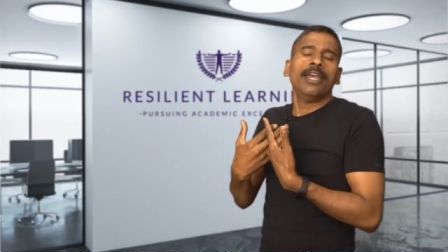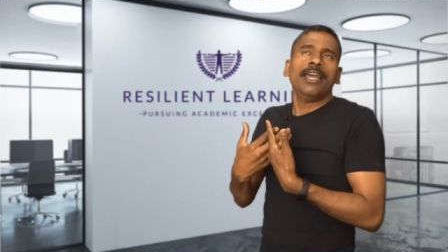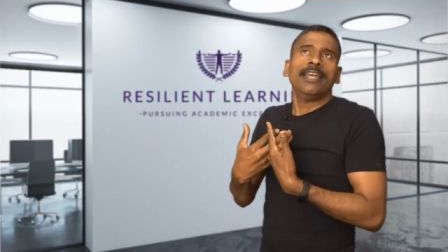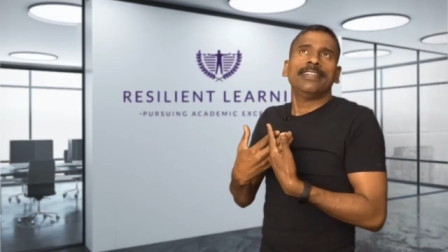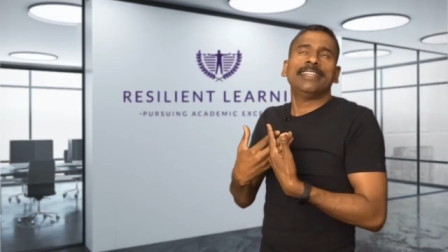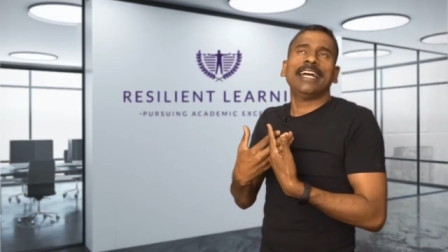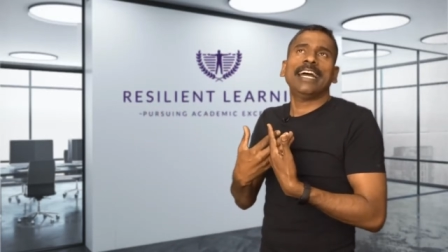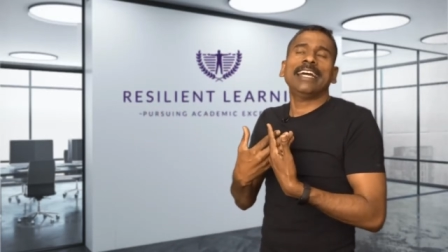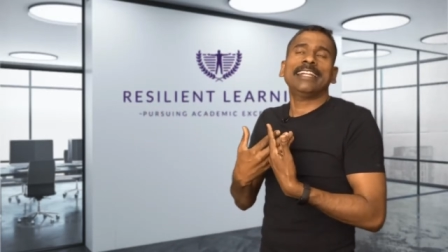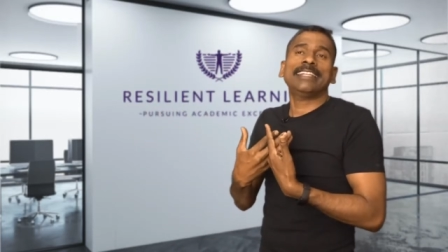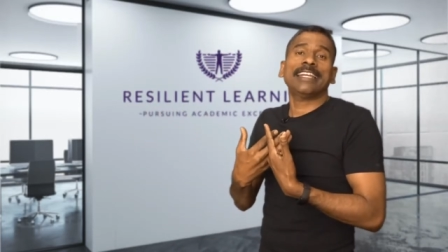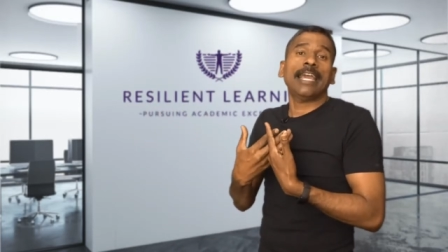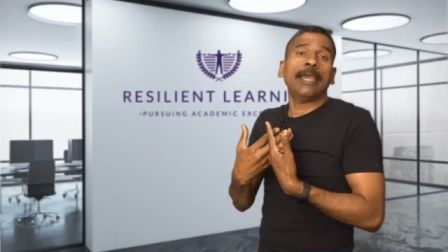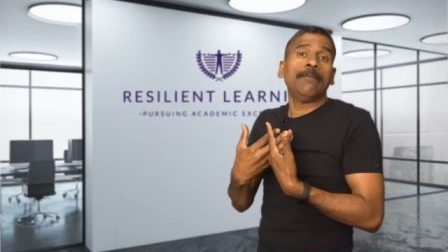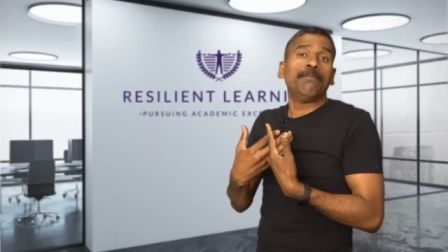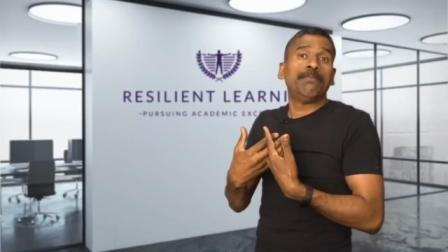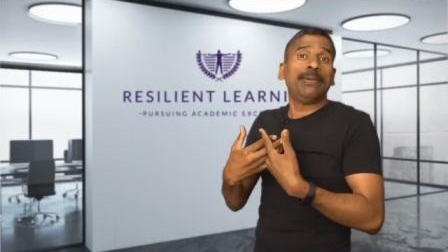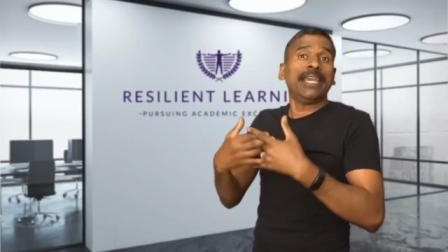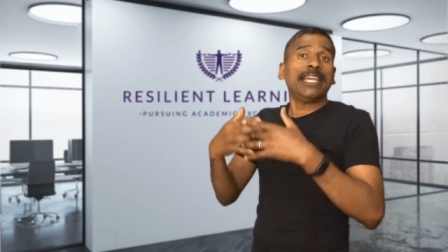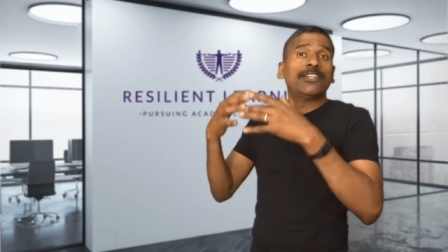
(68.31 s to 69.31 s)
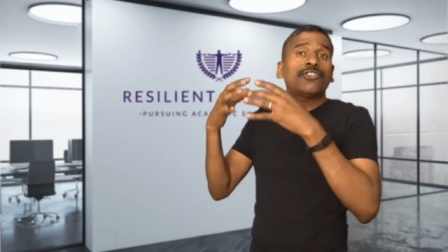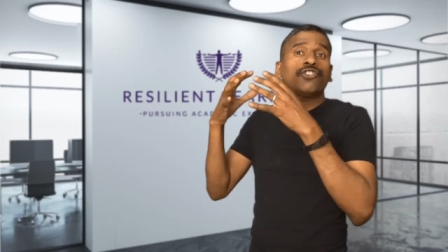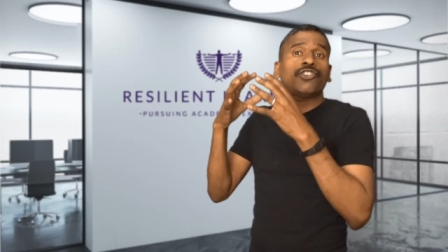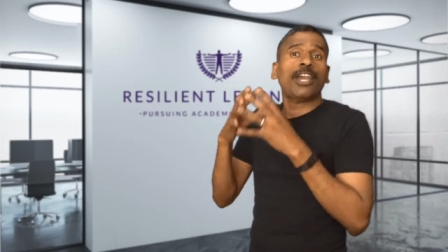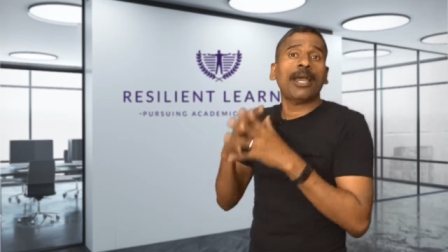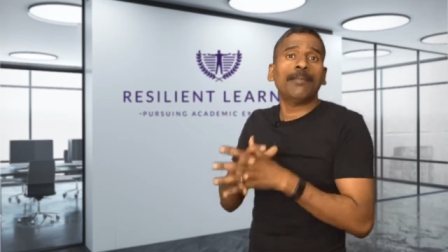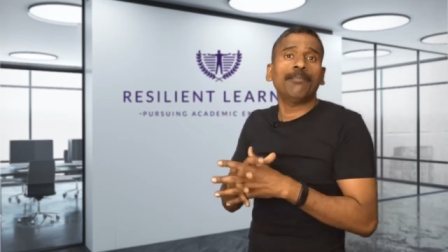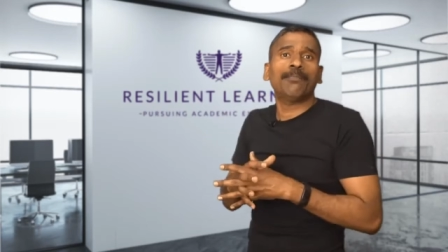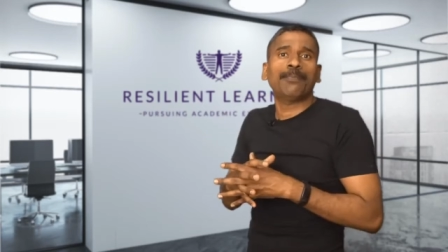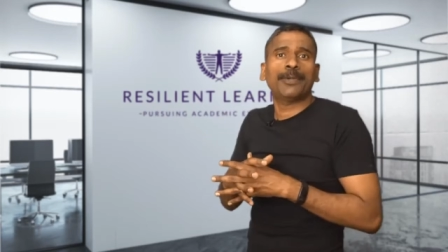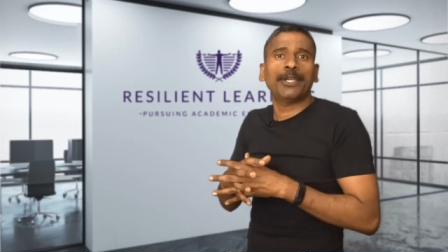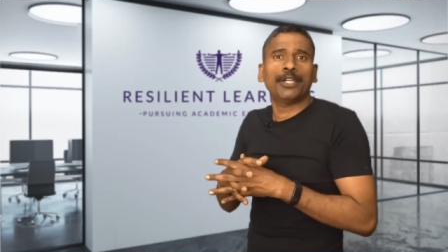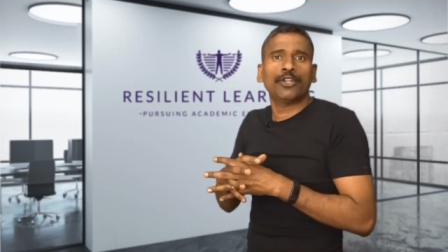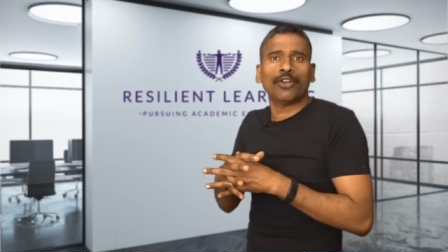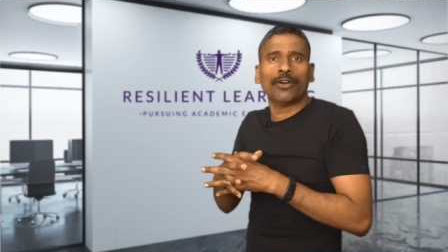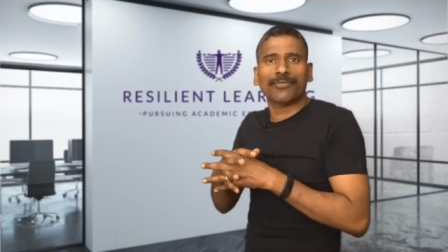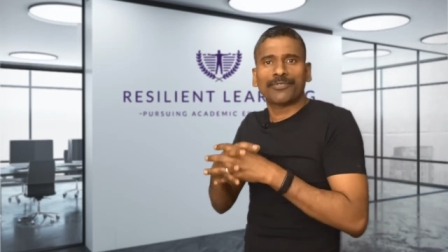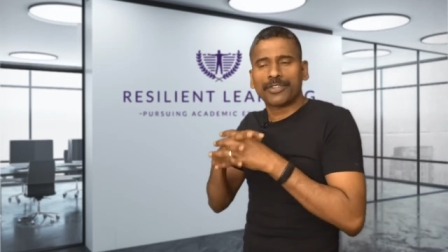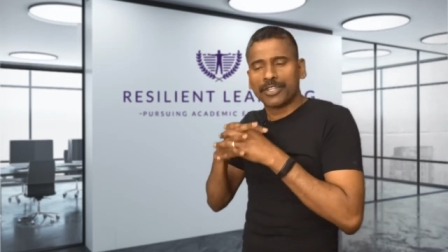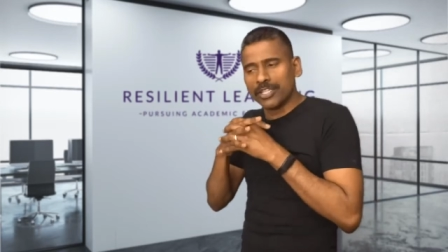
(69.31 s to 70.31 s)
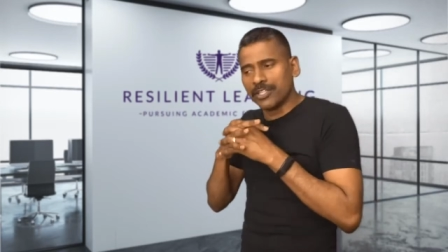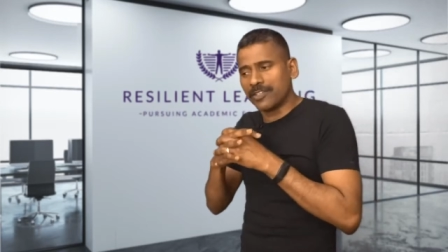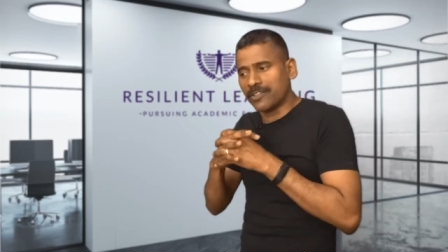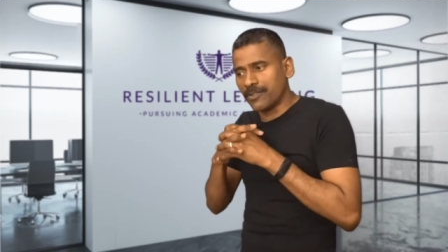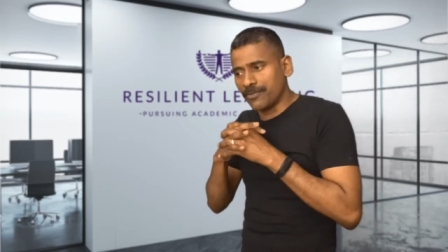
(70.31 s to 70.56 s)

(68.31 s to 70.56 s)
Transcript: that a big champion of this